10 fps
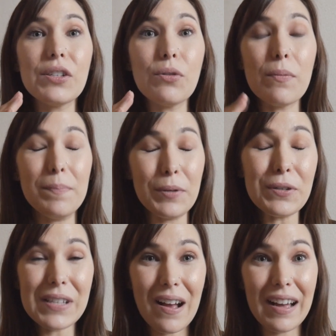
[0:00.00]
to
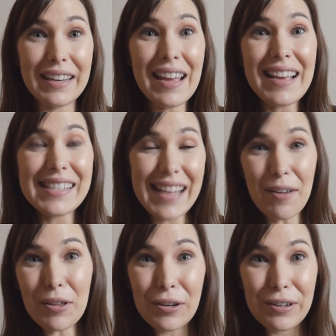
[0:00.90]
Busan,
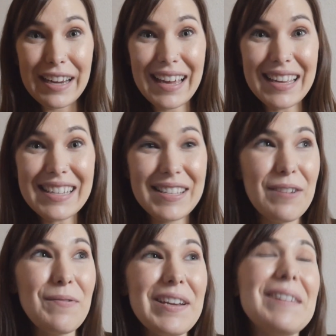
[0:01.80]
South Korea,
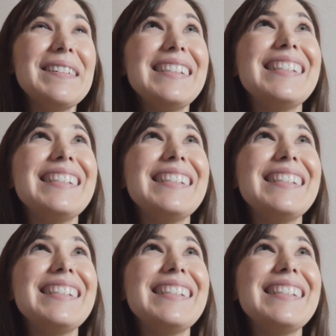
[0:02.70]
so we are